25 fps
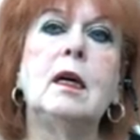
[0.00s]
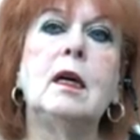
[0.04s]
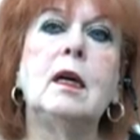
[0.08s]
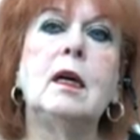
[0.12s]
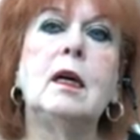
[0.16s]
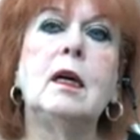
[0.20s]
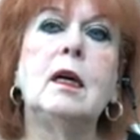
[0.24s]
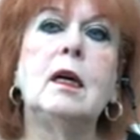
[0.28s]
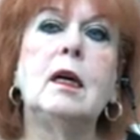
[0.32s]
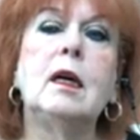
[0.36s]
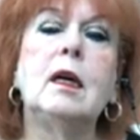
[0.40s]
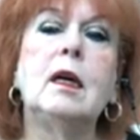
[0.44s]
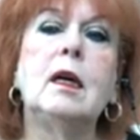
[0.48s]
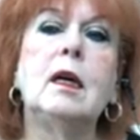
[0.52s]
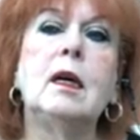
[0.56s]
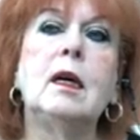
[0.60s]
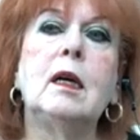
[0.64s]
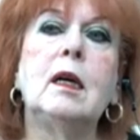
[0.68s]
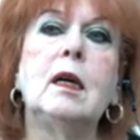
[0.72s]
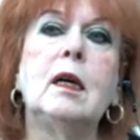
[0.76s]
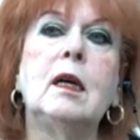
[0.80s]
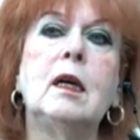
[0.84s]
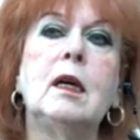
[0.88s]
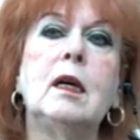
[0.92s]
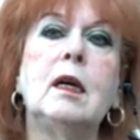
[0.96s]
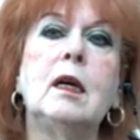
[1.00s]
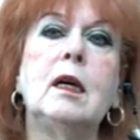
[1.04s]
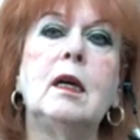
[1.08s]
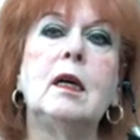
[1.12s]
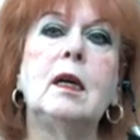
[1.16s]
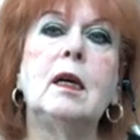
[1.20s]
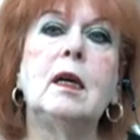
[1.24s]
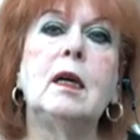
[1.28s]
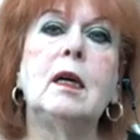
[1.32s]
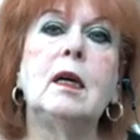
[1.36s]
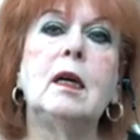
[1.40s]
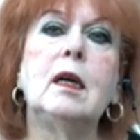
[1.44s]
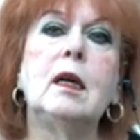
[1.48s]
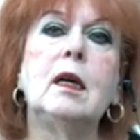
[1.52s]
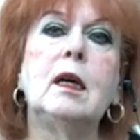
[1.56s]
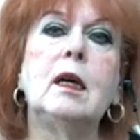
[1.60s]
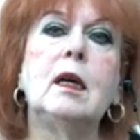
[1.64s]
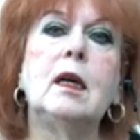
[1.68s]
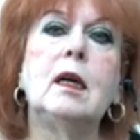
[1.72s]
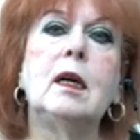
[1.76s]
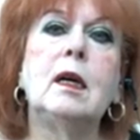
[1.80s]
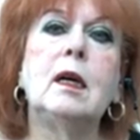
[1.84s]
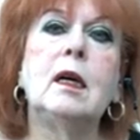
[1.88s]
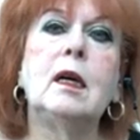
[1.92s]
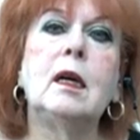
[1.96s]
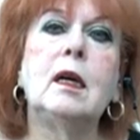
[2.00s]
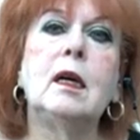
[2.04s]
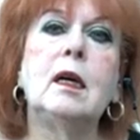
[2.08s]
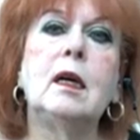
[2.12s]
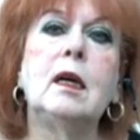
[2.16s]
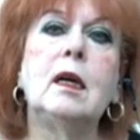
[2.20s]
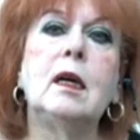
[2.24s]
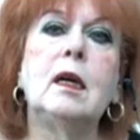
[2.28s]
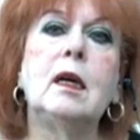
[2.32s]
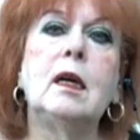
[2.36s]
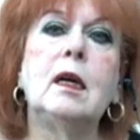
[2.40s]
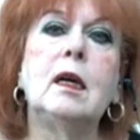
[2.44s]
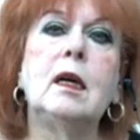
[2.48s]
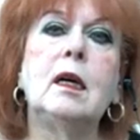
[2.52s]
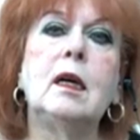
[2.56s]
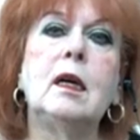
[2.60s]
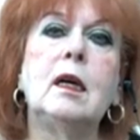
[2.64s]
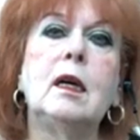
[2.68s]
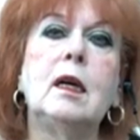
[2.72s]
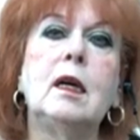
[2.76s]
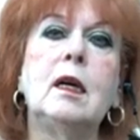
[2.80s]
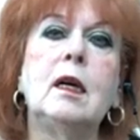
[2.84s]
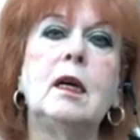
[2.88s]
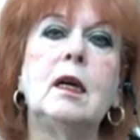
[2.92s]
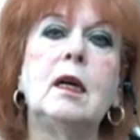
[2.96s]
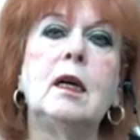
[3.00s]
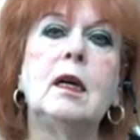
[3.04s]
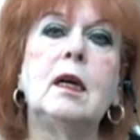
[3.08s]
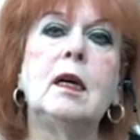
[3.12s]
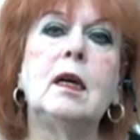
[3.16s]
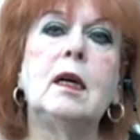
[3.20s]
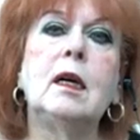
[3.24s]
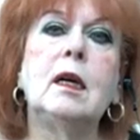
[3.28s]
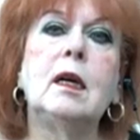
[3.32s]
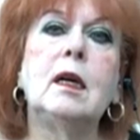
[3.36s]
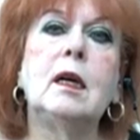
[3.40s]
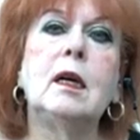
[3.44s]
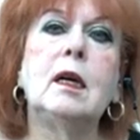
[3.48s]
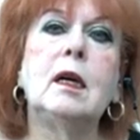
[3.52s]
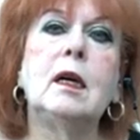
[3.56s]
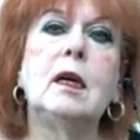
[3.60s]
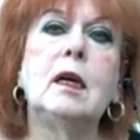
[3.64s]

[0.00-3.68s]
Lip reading: [no speech]